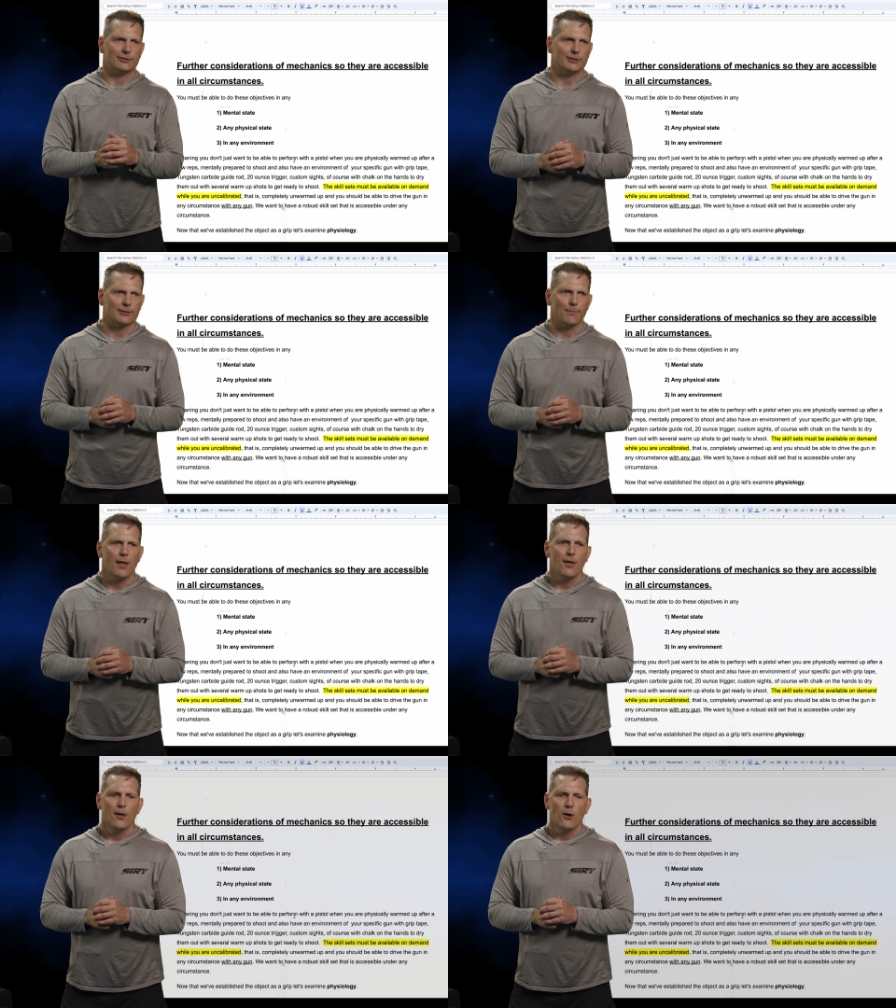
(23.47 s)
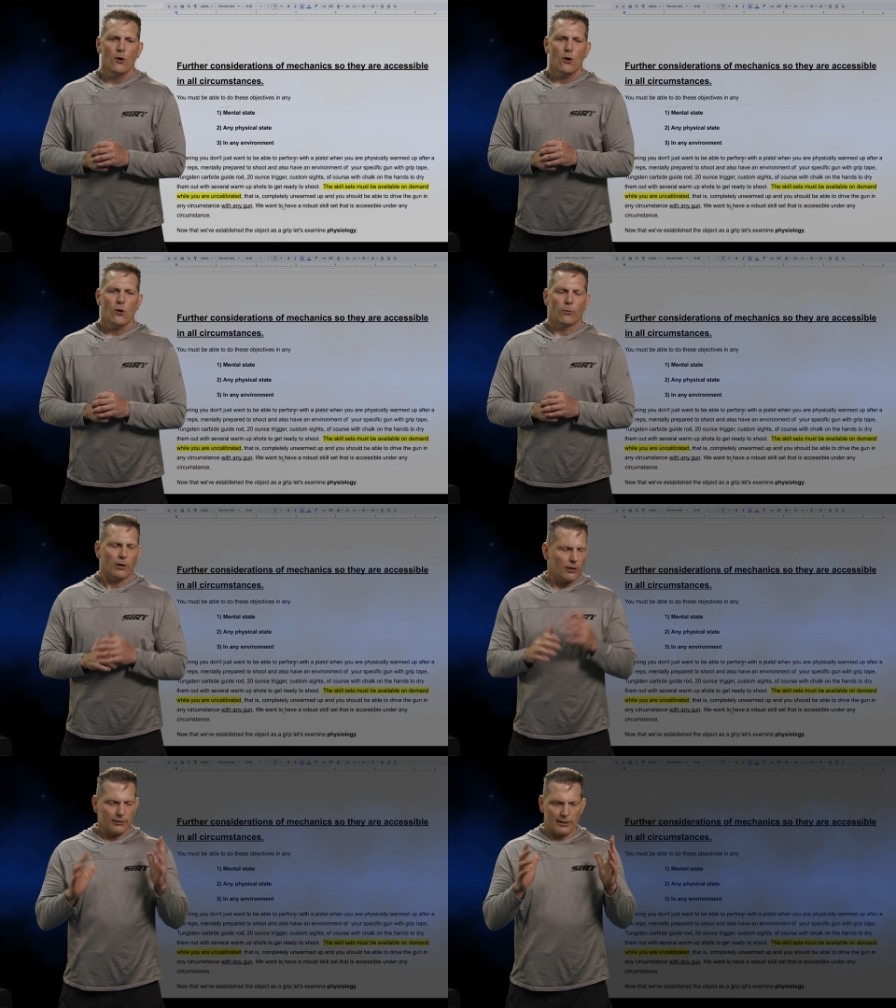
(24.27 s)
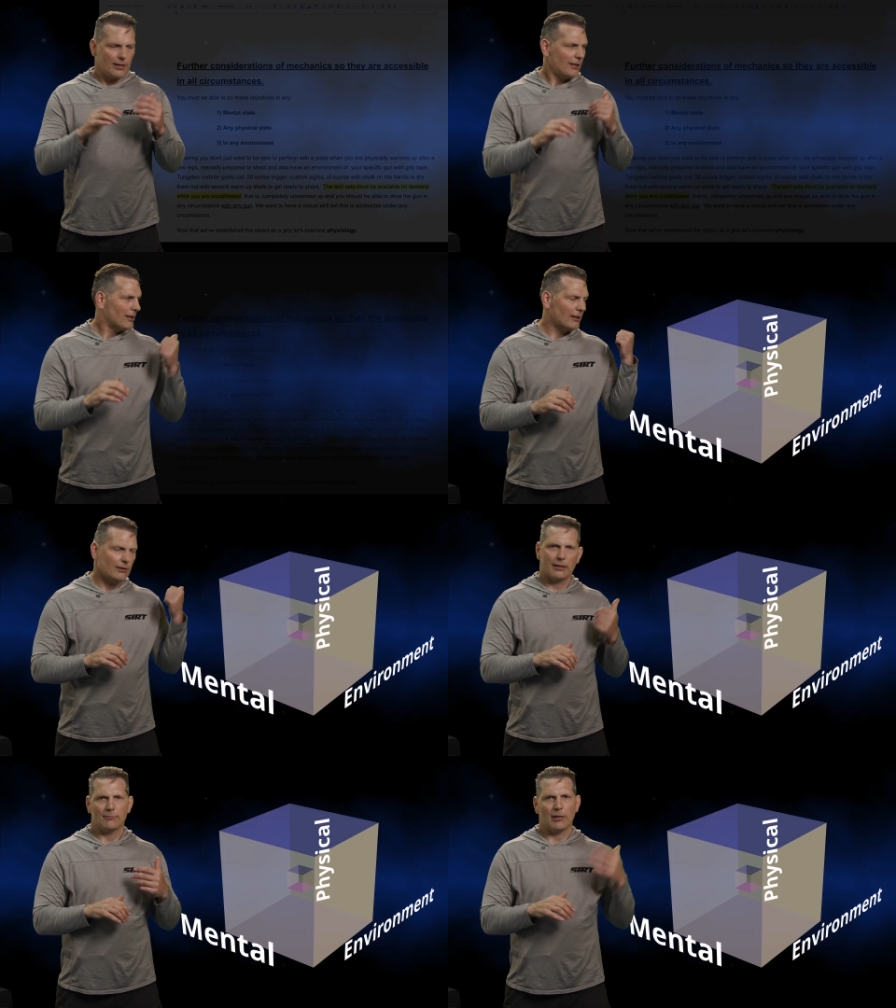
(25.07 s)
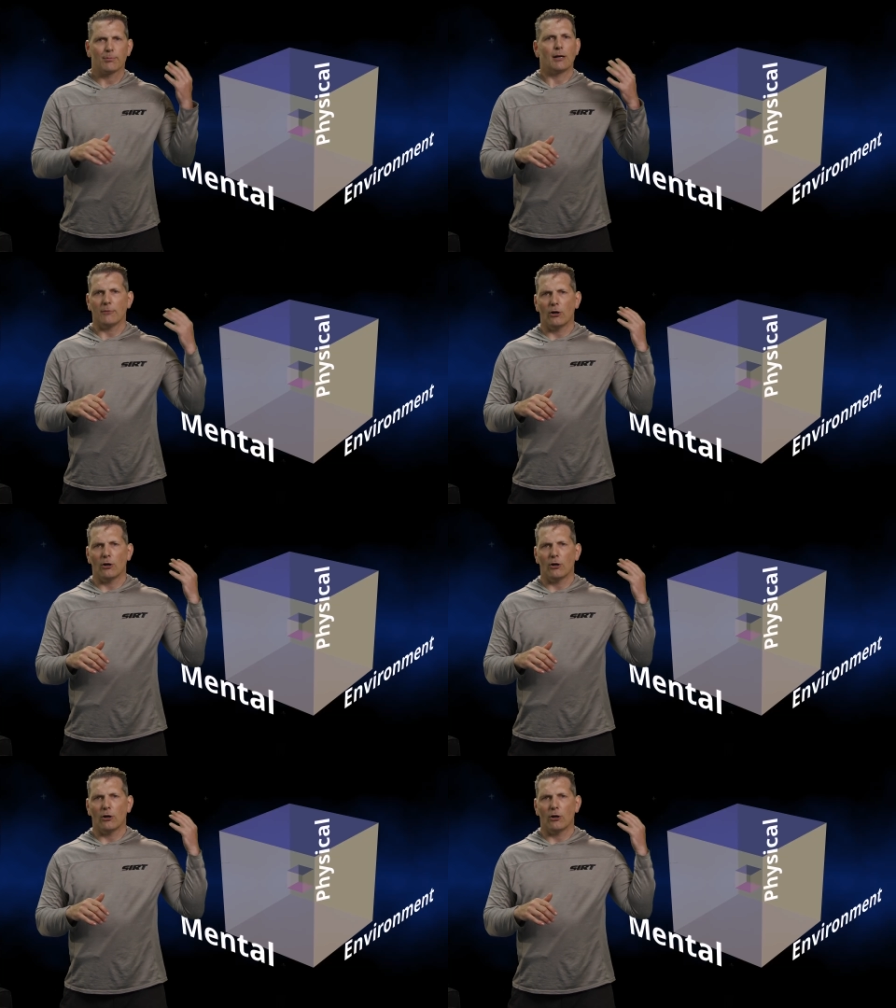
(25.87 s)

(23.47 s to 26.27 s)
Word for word: system where i